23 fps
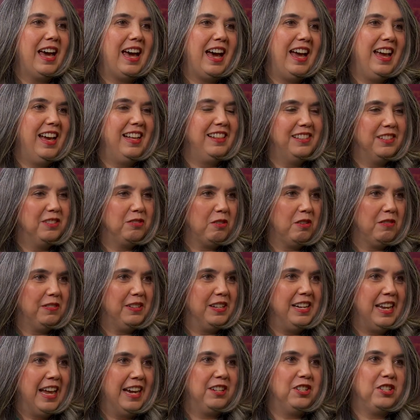ha I had this sort of
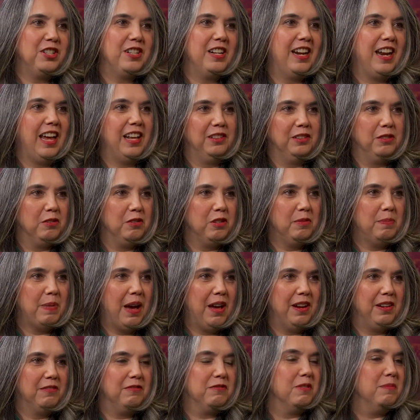connection and I learned
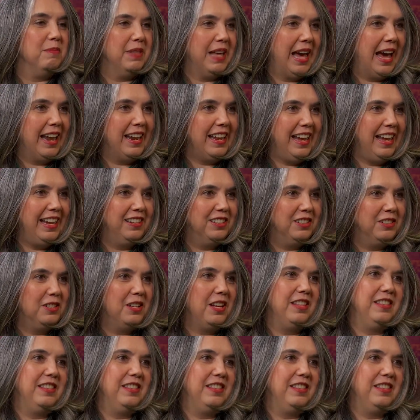about it from that angle